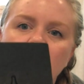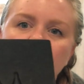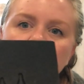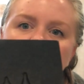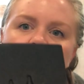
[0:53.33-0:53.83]

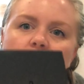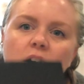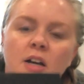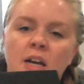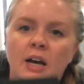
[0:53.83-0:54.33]
in
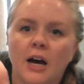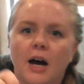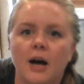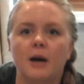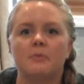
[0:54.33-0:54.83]
here
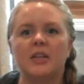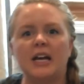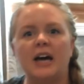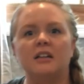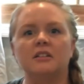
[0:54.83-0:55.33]
that
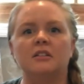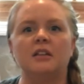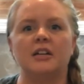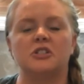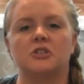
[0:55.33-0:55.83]
add a little
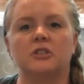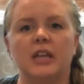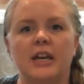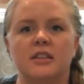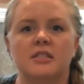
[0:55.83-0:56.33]
extra
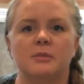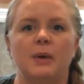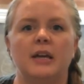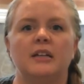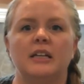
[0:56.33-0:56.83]
length
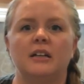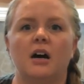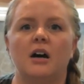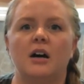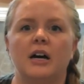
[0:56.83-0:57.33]
depending
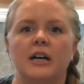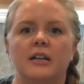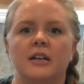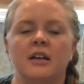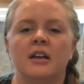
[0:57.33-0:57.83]

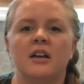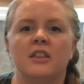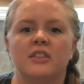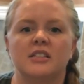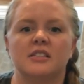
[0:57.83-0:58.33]
on
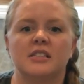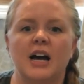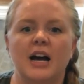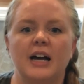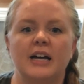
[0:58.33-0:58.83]
the
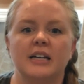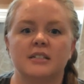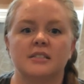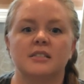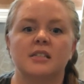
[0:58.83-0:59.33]

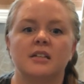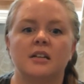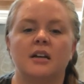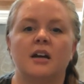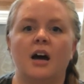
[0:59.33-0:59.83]
size
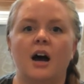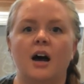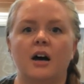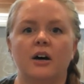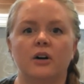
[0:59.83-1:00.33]

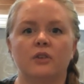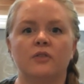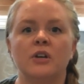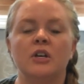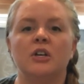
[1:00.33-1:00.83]

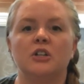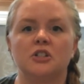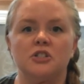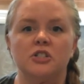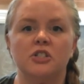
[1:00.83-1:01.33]
of
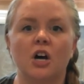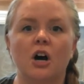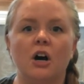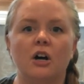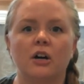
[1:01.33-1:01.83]
your
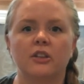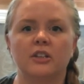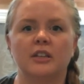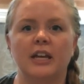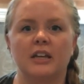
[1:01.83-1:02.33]
dog, the
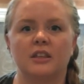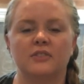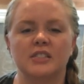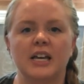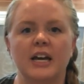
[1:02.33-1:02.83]
length of
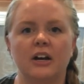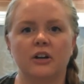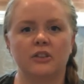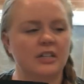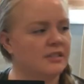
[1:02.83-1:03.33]
his hair,
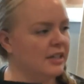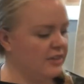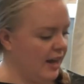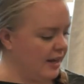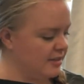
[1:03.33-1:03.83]
things like that.